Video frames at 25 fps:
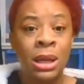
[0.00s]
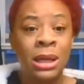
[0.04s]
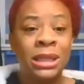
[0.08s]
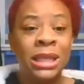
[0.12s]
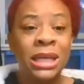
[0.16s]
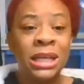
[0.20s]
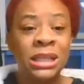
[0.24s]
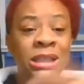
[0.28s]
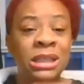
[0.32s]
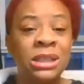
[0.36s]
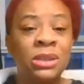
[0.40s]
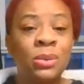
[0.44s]

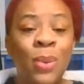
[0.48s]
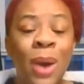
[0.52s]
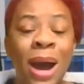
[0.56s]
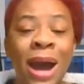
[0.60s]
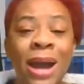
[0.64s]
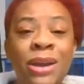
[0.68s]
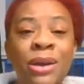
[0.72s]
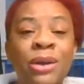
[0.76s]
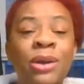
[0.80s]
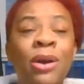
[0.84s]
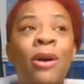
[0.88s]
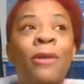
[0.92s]
This is
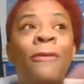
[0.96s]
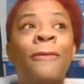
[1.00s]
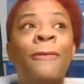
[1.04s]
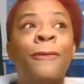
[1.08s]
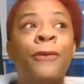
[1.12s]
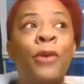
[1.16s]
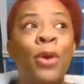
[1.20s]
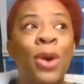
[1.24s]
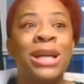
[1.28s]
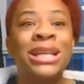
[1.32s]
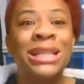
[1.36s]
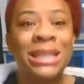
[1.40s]
why you don't
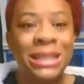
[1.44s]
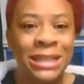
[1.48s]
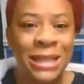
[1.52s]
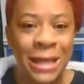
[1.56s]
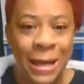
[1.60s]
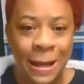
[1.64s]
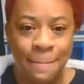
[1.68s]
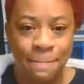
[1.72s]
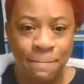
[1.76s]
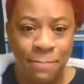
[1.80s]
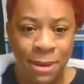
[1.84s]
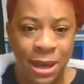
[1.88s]
force
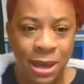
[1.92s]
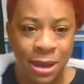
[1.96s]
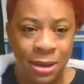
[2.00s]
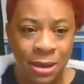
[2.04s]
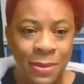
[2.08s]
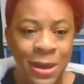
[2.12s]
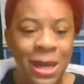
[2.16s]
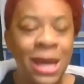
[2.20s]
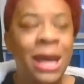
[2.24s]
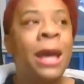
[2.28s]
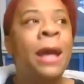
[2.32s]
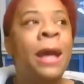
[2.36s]
them,
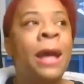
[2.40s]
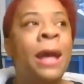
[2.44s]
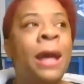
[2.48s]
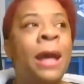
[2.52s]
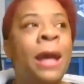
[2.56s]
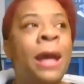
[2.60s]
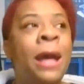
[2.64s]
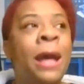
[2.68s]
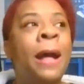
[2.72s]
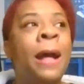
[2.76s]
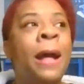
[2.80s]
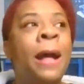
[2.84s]
baby,
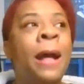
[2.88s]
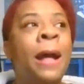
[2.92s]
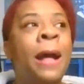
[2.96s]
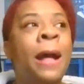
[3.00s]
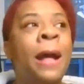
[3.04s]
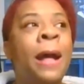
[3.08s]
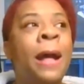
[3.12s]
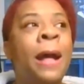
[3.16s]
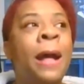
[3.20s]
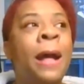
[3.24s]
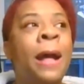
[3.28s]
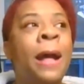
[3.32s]

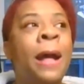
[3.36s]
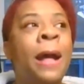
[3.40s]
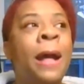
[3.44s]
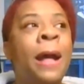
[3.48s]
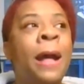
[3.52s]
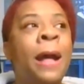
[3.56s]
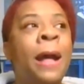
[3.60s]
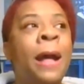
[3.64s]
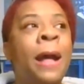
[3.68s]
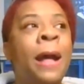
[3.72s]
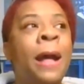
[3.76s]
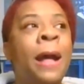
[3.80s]
because
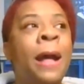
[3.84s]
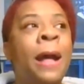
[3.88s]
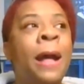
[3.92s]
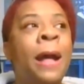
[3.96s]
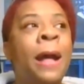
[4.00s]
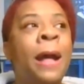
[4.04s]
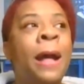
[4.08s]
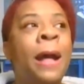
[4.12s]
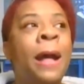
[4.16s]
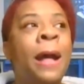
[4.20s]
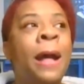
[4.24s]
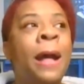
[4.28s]
he
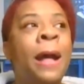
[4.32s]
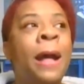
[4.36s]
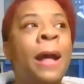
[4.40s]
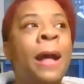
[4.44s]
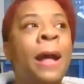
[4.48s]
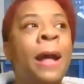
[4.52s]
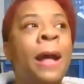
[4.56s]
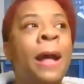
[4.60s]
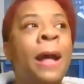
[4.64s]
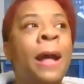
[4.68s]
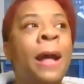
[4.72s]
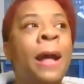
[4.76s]
might
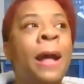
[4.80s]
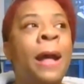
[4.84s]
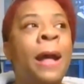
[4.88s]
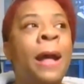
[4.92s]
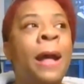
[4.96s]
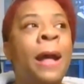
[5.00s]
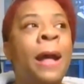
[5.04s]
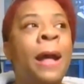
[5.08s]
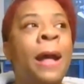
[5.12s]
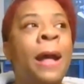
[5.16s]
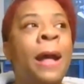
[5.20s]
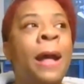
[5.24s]

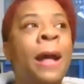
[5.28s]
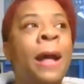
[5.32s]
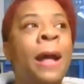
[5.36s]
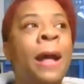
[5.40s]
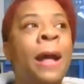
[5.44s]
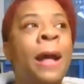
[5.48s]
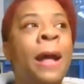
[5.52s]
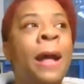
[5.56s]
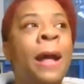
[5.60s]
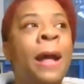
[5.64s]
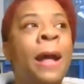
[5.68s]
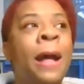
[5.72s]

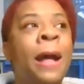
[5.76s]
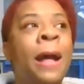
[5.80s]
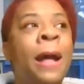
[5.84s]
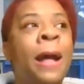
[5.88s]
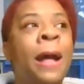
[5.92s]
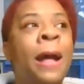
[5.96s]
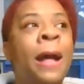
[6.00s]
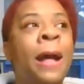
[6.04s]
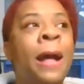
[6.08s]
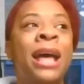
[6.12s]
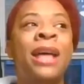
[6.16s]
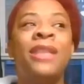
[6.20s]
decide
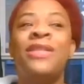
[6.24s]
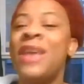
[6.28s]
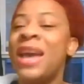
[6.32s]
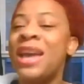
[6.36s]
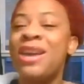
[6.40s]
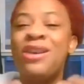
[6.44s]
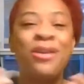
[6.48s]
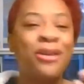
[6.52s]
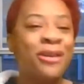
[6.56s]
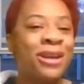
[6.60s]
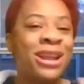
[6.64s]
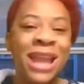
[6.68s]
that
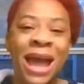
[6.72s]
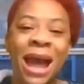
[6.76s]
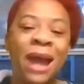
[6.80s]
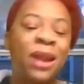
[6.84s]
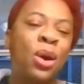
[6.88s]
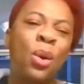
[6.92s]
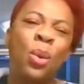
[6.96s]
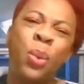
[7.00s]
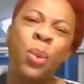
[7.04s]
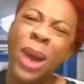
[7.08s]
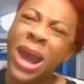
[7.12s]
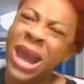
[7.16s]
you're
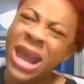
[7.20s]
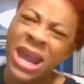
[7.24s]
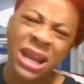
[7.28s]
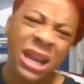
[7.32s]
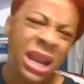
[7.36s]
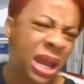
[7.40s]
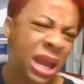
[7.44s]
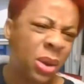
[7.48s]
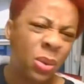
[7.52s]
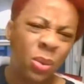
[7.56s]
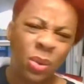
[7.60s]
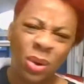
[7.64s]
not a weight
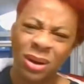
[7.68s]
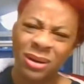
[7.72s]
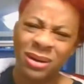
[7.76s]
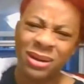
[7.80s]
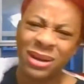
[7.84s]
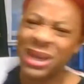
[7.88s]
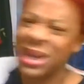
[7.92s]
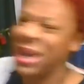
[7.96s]
he want to